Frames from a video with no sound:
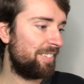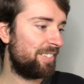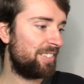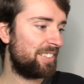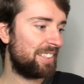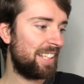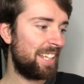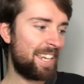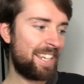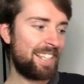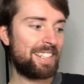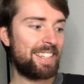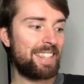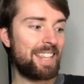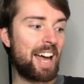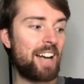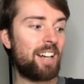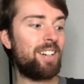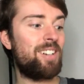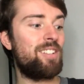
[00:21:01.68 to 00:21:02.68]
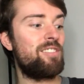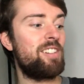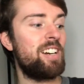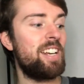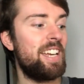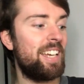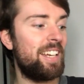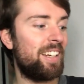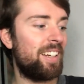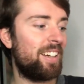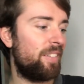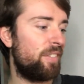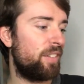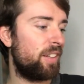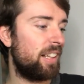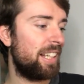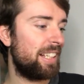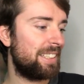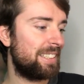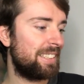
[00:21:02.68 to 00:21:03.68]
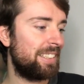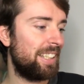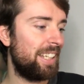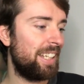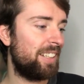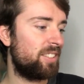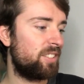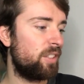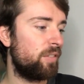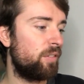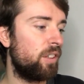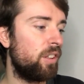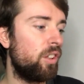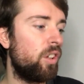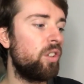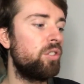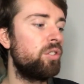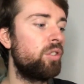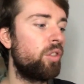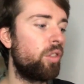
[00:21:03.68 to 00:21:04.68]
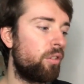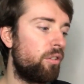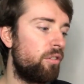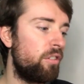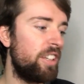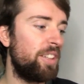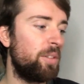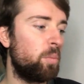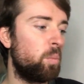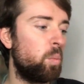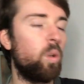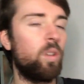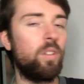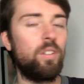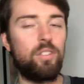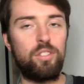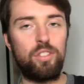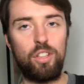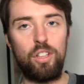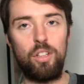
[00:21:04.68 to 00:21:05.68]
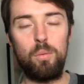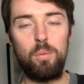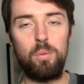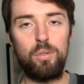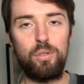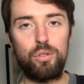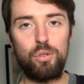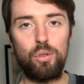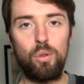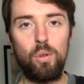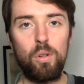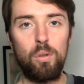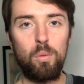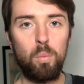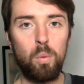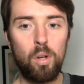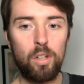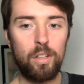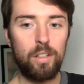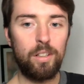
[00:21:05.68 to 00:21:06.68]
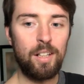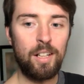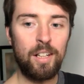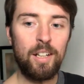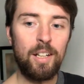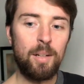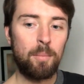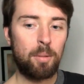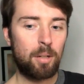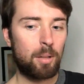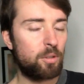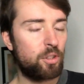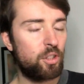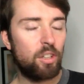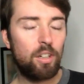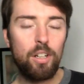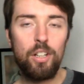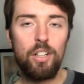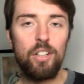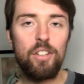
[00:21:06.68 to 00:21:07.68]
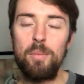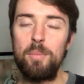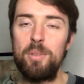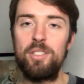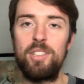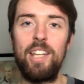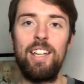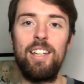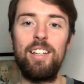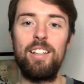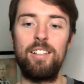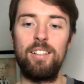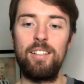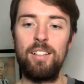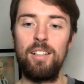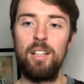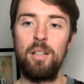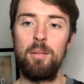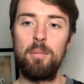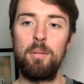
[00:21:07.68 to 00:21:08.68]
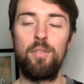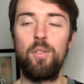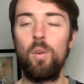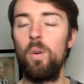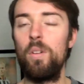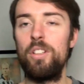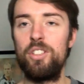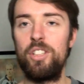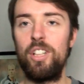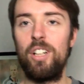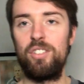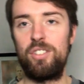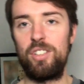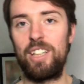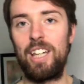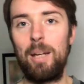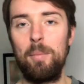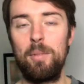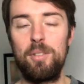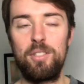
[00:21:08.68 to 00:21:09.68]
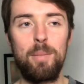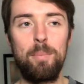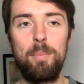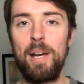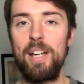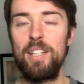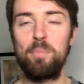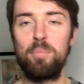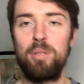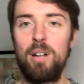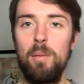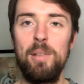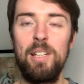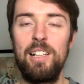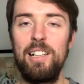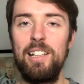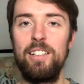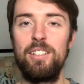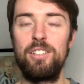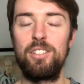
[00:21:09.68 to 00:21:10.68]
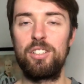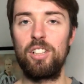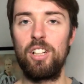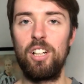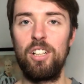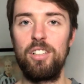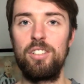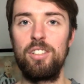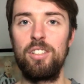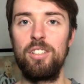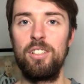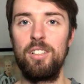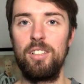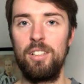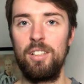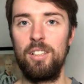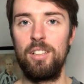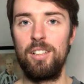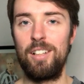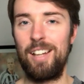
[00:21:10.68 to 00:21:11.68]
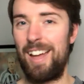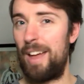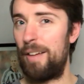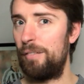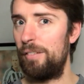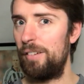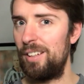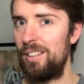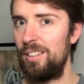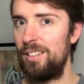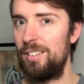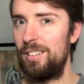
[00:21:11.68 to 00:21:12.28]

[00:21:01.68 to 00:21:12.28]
have said is that great. In the last 6, they've lost 3, won 2, drawn 1. But I'm sure I heard them saying before the Chelsea game, it's the best Premier League start ever.